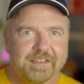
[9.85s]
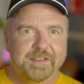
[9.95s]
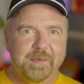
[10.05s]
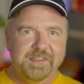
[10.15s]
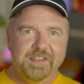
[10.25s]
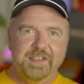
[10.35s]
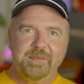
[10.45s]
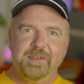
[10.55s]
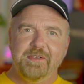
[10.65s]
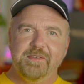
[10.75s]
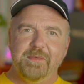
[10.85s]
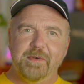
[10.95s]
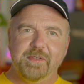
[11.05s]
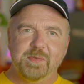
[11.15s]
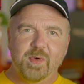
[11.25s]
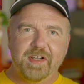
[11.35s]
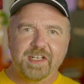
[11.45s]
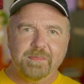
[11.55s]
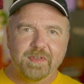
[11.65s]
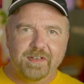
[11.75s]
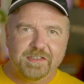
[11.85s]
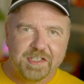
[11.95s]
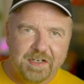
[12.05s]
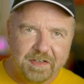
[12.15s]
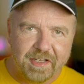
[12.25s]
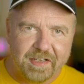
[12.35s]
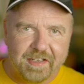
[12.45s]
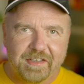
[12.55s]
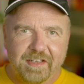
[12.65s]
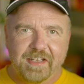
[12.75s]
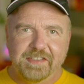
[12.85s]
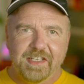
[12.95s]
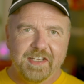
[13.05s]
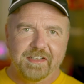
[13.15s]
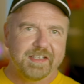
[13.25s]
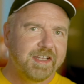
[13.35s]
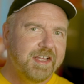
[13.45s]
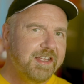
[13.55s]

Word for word: So what's the deal with YouTube hosts walking up to their chair lately at the last second like